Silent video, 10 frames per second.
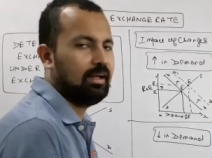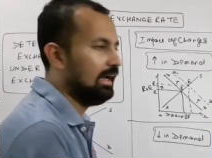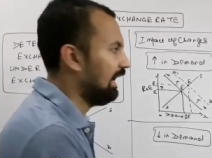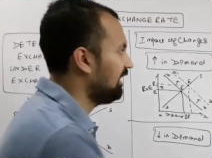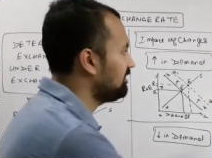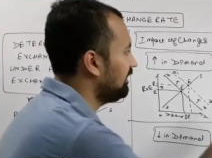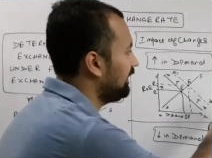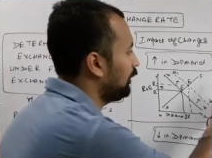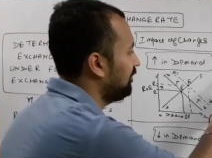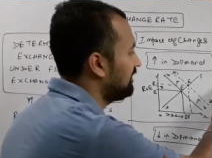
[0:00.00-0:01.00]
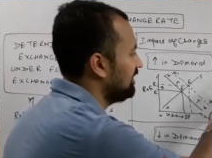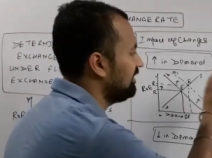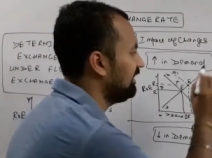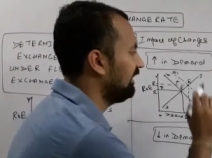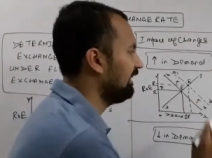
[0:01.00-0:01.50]
As the rate of
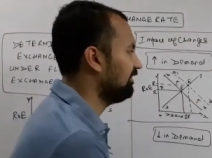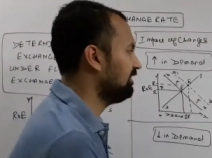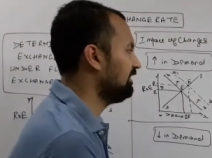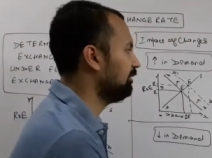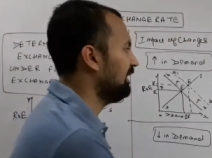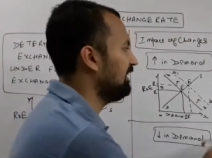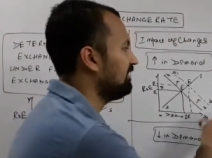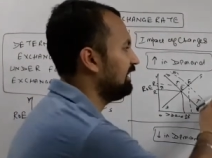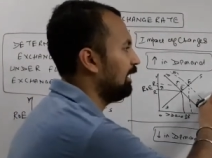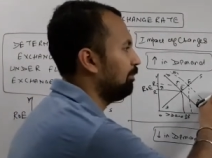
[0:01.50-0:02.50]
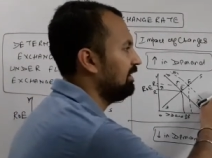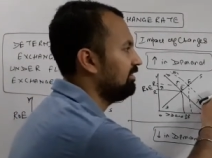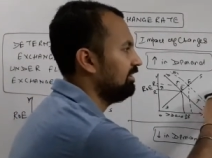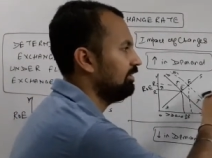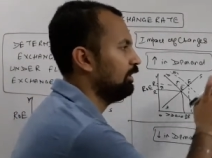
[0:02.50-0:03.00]
exchange increases, it means the
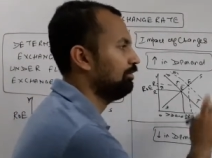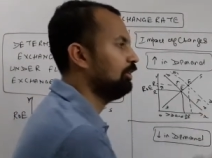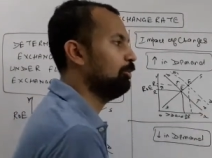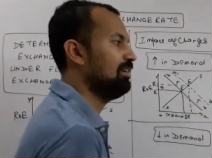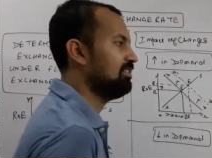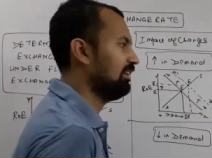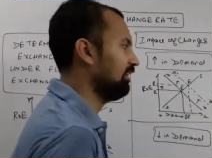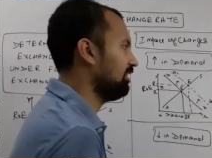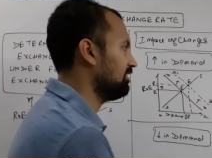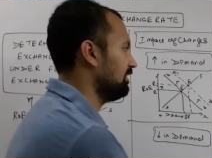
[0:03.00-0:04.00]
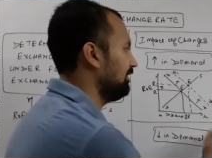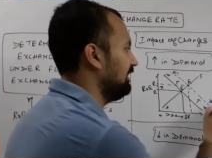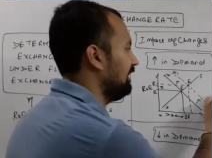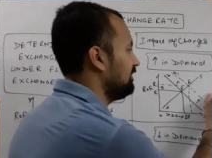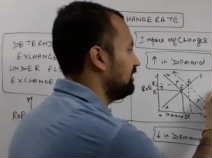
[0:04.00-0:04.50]
depreciation of the domestic currency. When
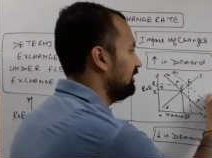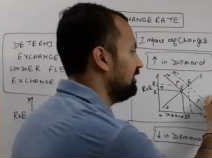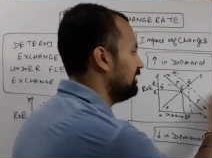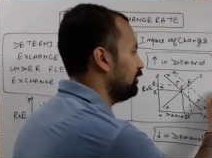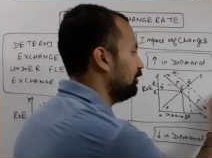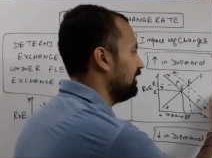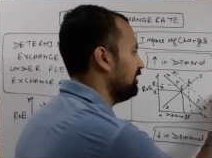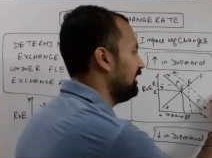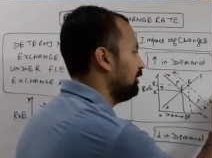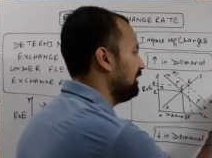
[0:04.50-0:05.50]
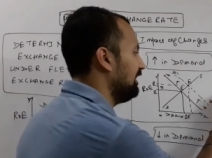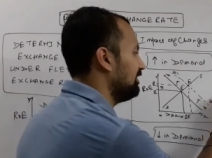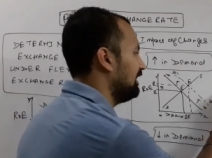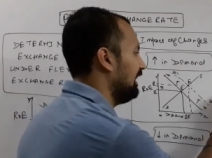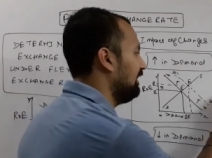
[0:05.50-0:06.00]
there is this situation, it
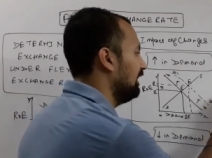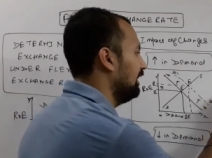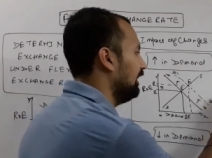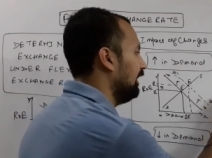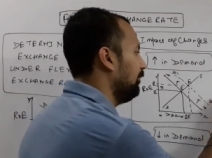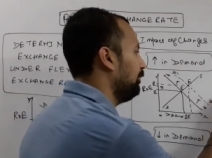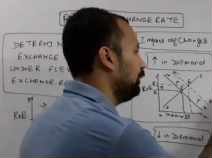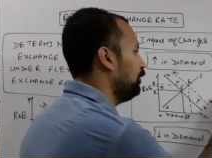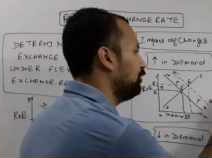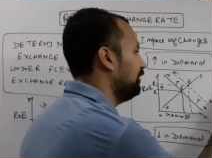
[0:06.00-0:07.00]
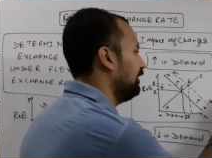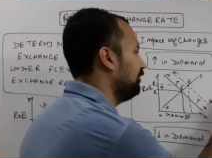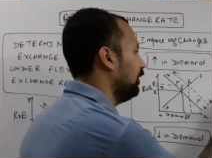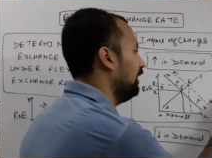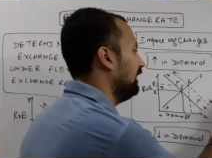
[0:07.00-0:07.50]
means that imports were
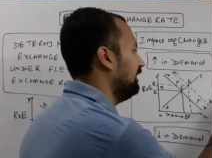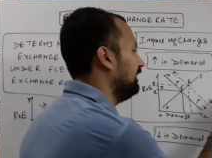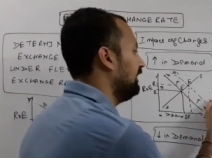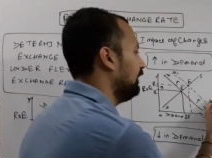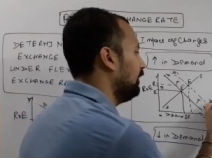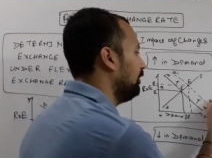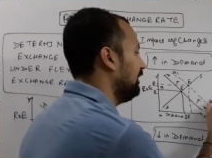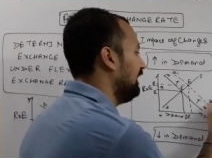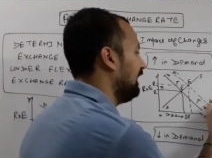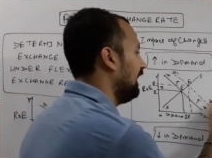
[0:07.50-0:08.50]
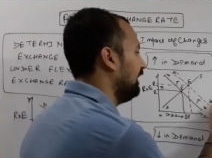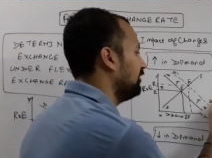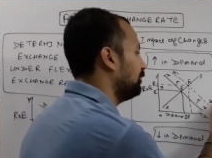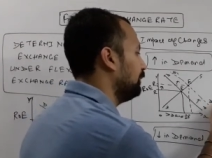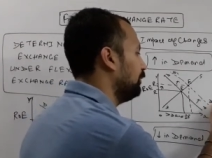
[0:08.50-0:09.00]
falling in the economy and
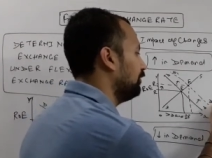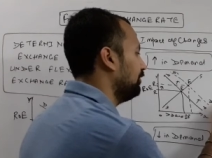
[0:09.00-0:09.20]
exports